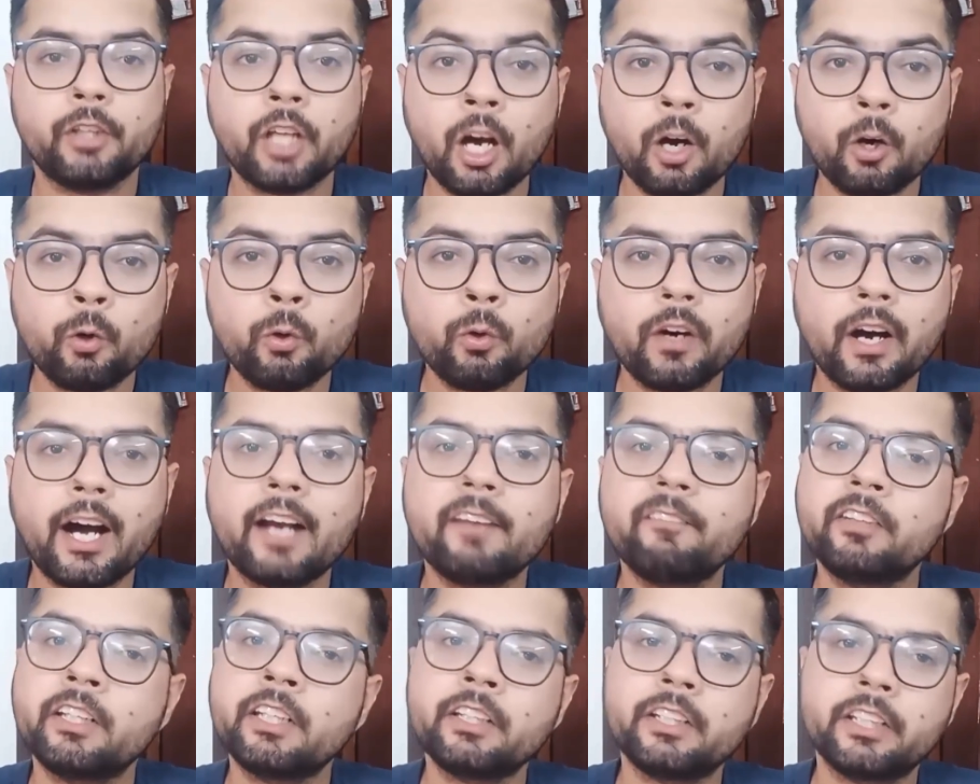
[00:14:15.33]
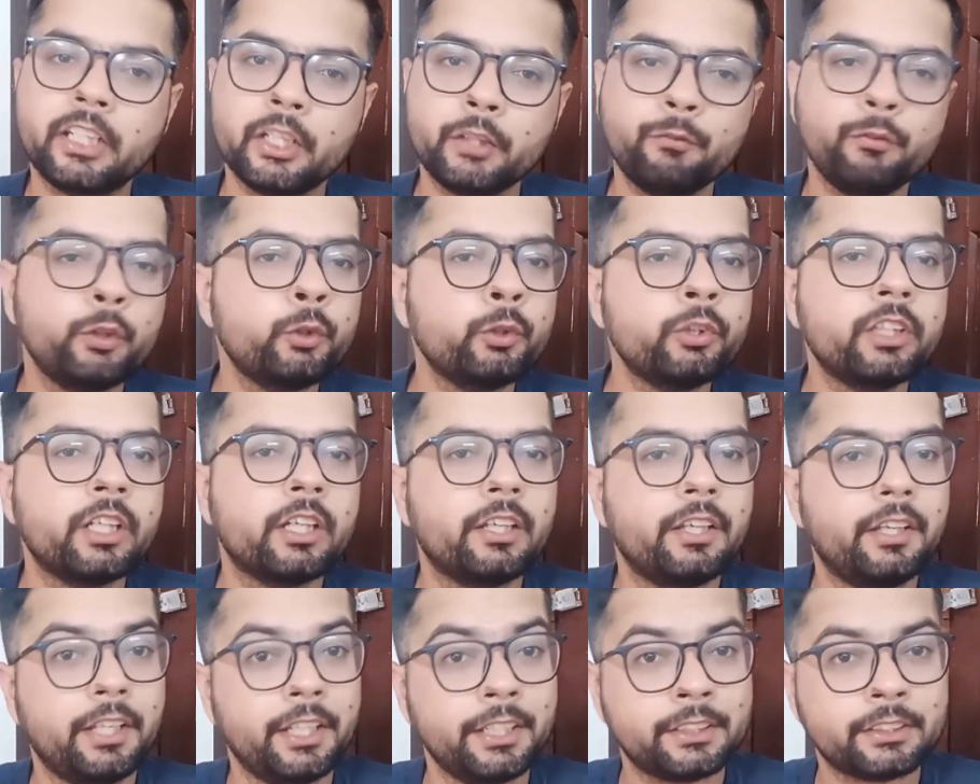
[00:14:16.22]
Now I will give you
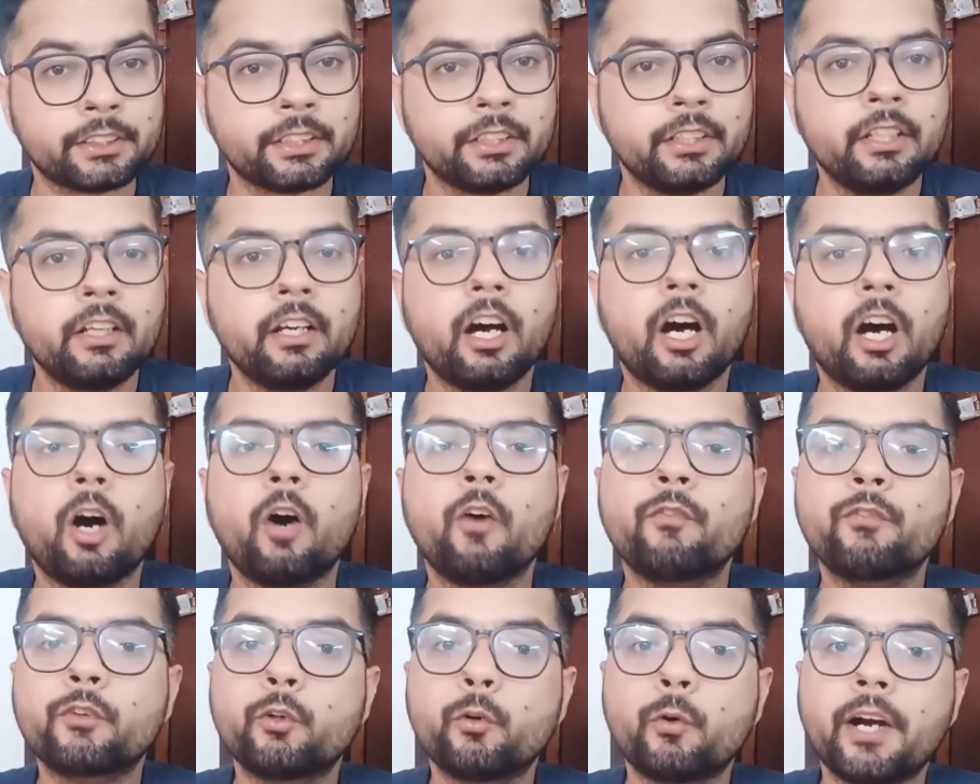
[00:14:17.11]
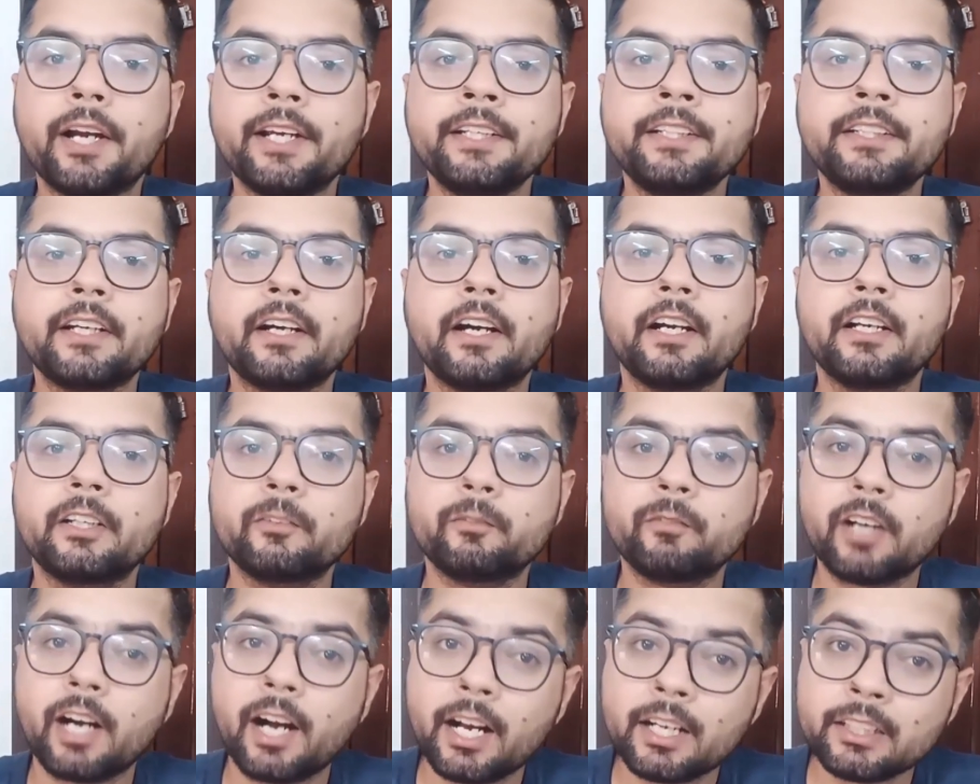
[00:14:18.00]
the list of quite
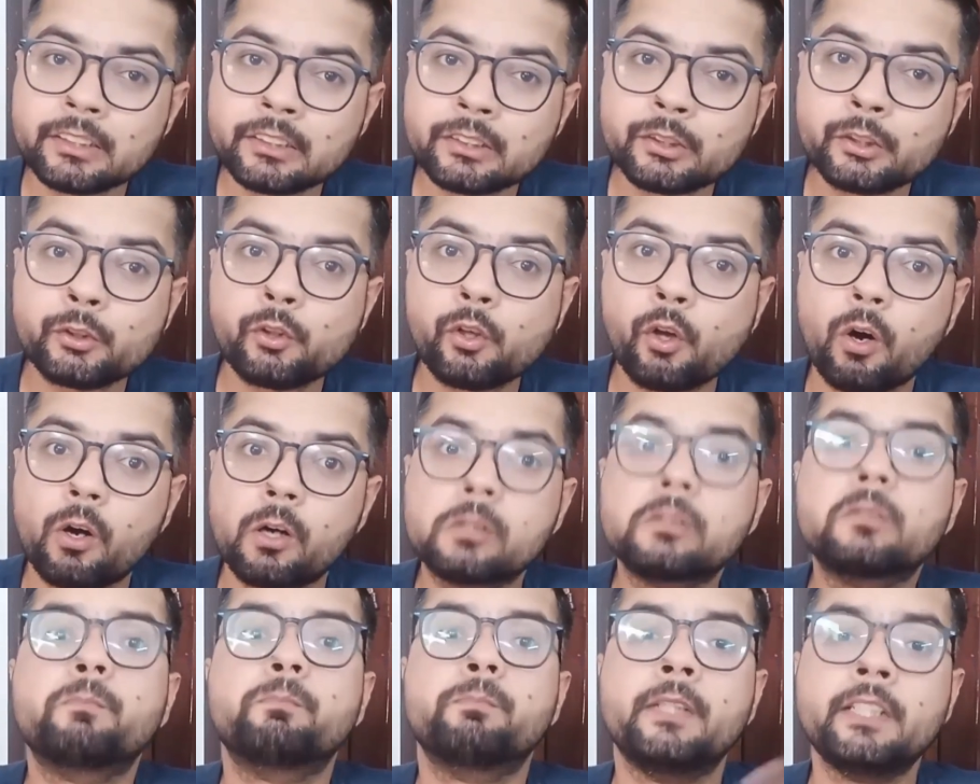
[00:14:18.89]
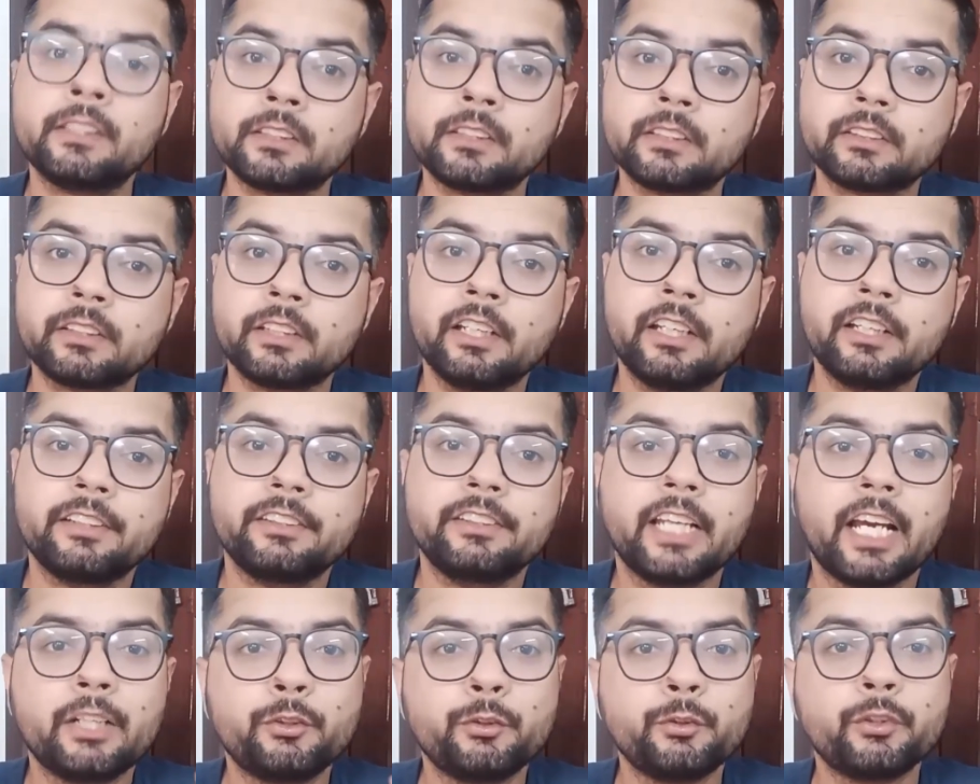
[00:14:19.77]
advanced topics
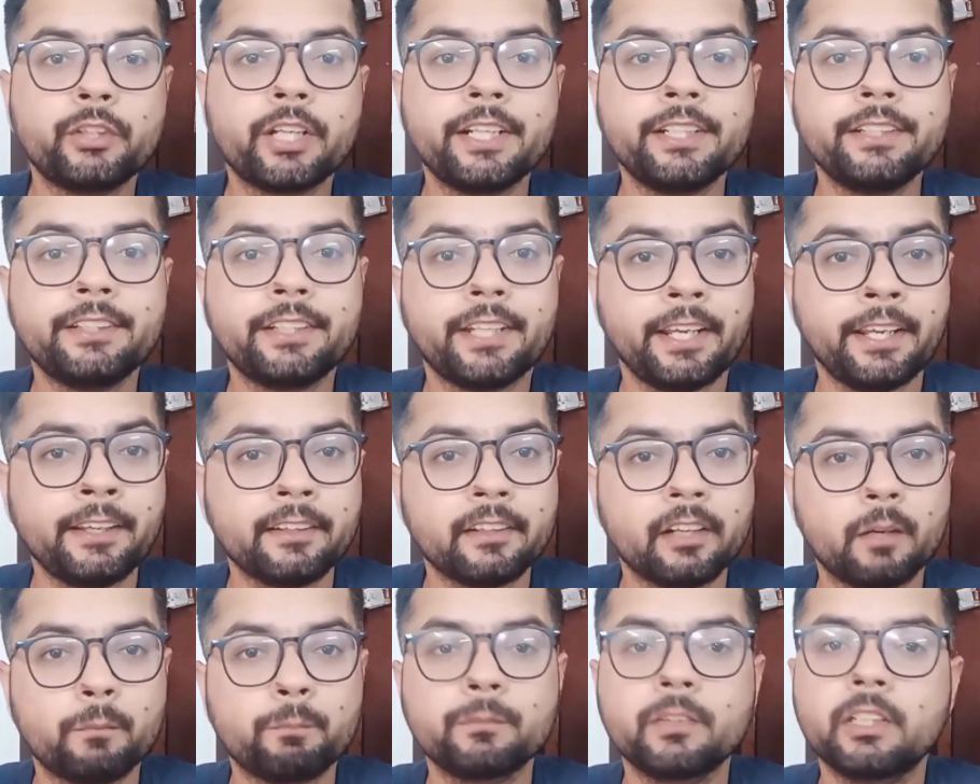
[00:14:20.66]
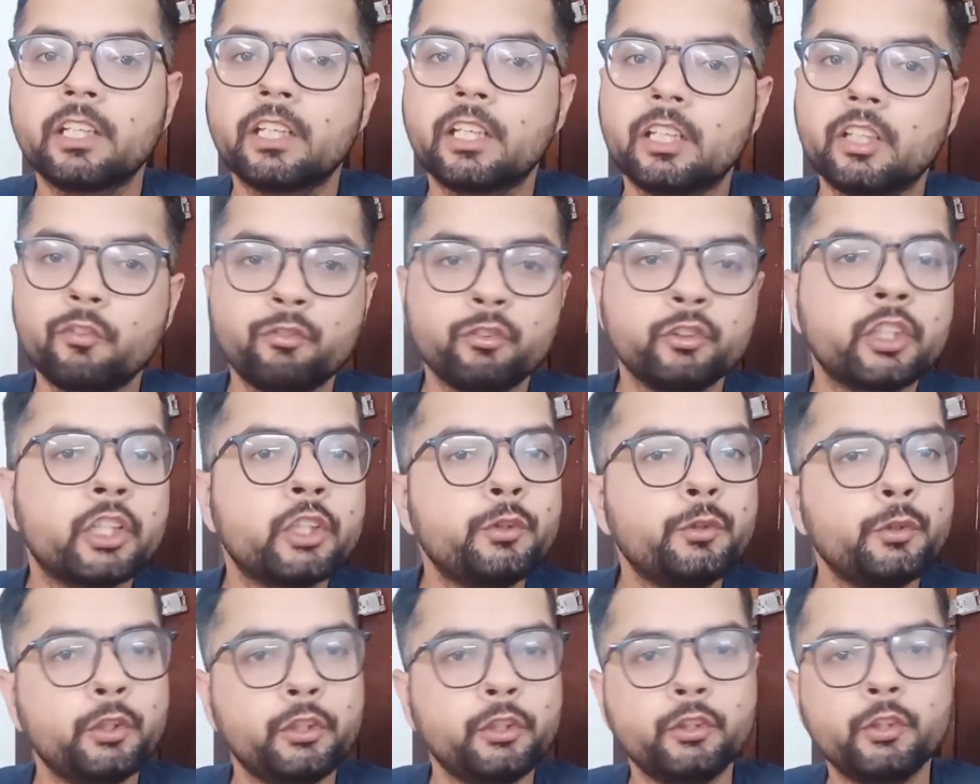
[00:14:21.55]
that you can take up if you
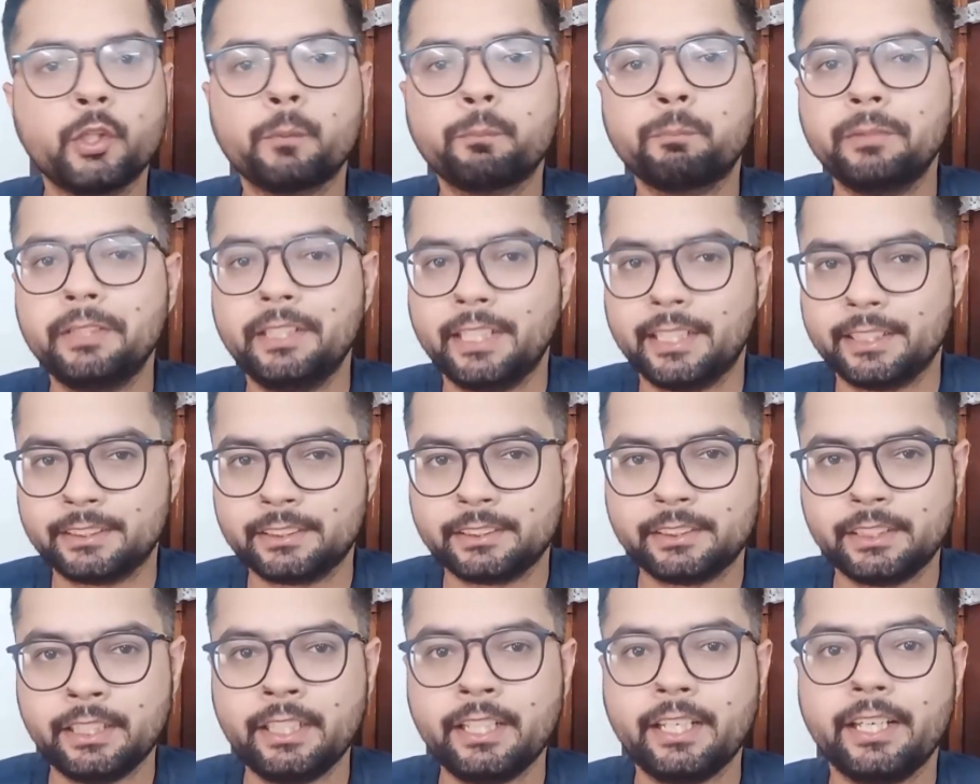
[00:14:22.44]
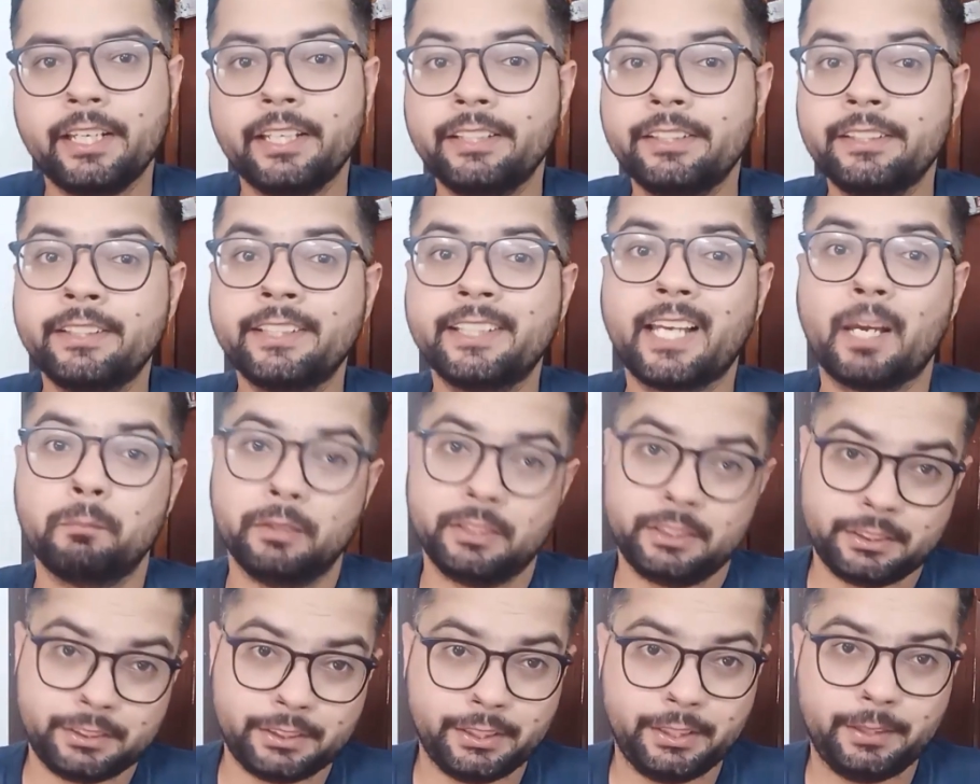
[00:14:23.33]
are doing your PhD in
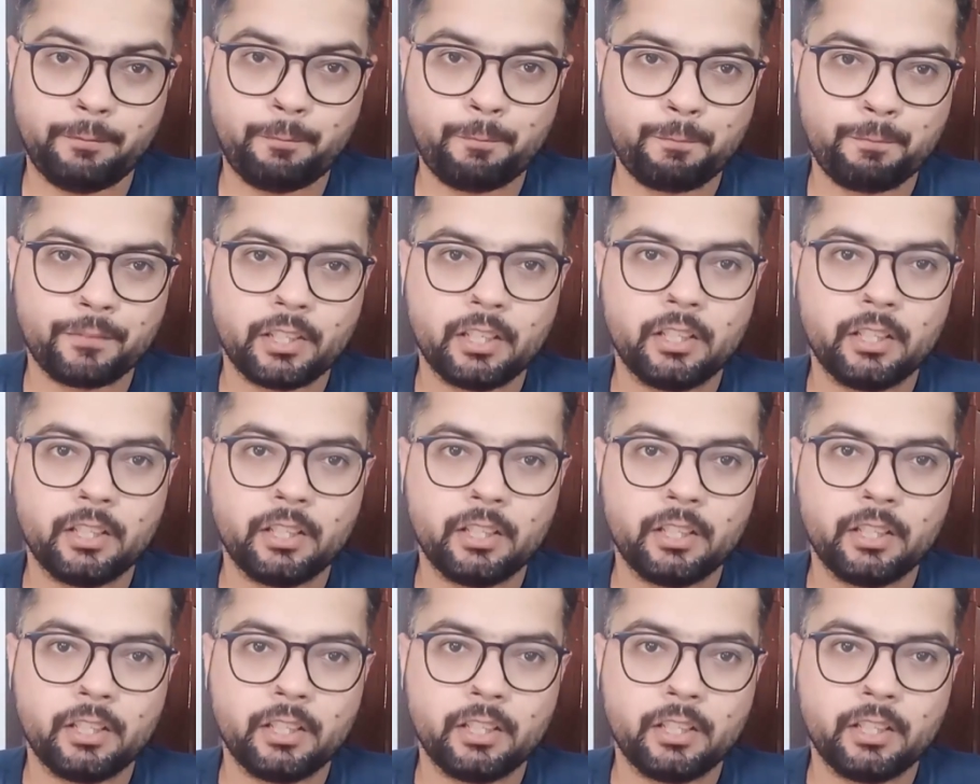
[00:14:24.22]
chemistry.